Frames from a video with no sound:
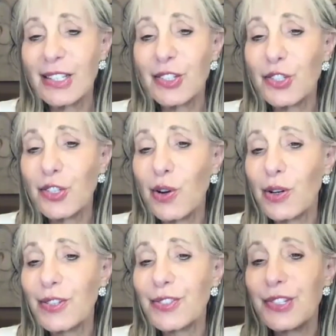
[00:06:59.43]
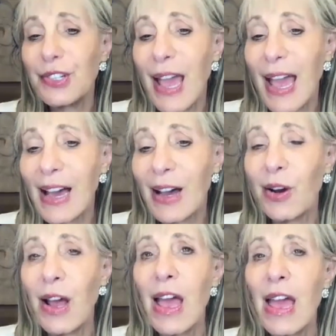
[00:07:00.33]
And it's yours
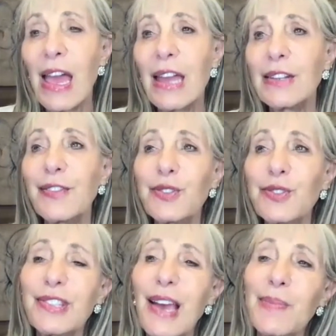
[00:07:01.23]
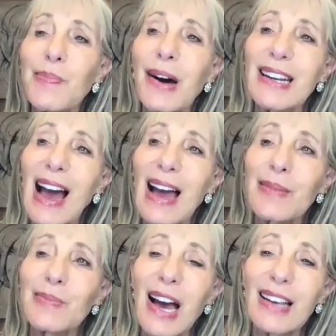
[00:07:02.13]
now. And if you say, but
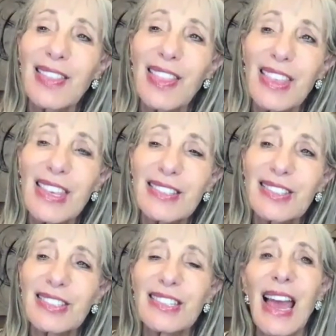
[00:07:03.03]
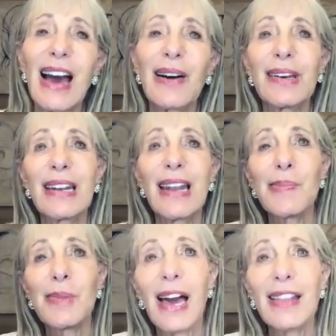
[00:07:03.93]
I'm not this now, and
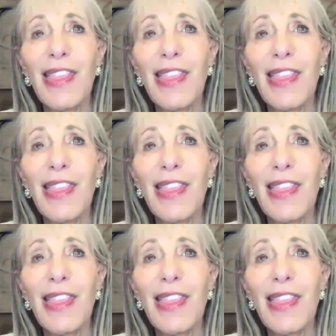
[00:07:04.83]
I'm